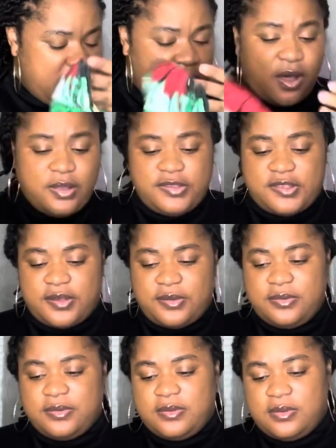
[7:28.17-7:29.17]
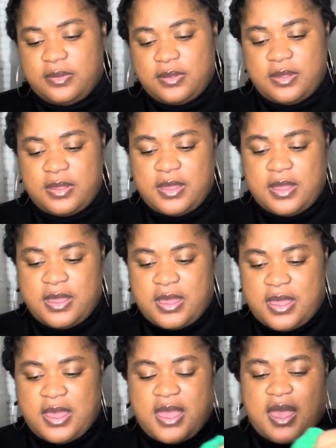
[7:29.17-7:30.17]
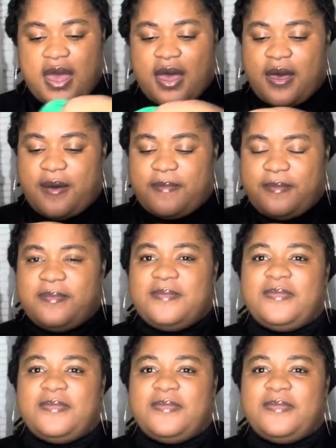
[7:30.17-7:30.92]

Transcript: Also, Um,